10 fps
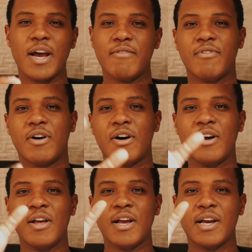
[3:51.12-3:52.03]
ever
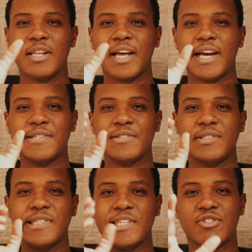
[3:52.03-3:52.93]
like
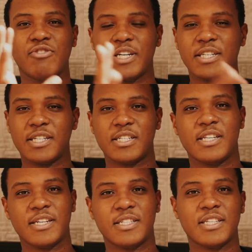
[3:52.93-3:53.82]
discredit this
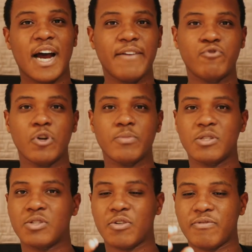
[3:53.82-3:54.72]
lens. I've dropped
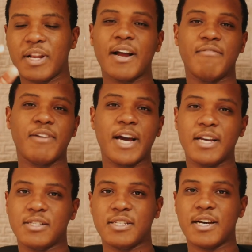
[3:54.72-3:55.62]
this off like a flight
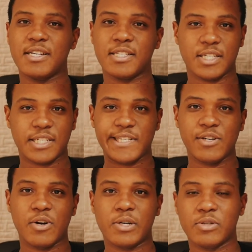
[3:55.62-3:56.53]
of stairs and it's
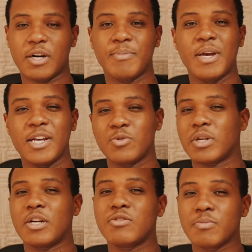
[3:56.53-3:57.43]
still held up. It's
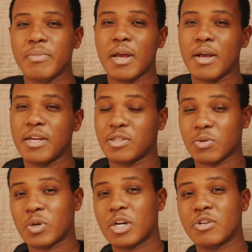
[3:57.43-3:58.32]
100 it's
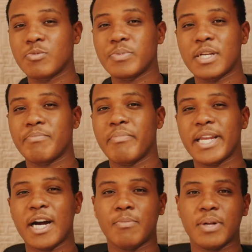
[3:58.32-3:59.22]
100%
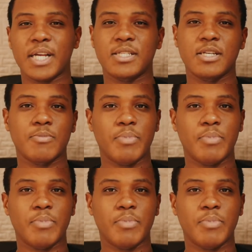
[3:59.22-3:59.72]
made out of plastic,